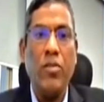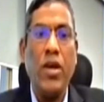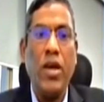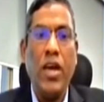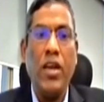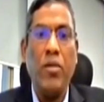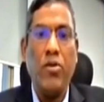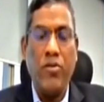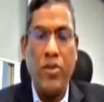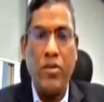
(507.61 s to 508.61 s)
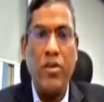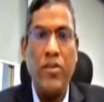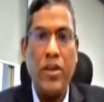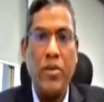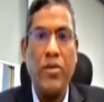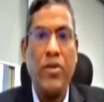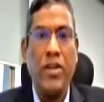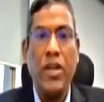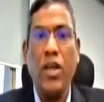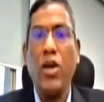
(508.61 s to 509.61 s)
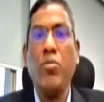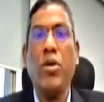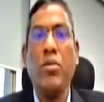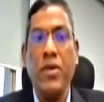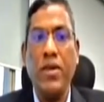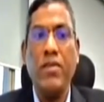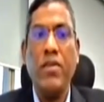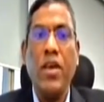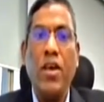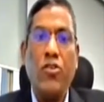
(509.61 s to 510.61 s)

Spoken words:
to be highly profitable segment for the telecom companies.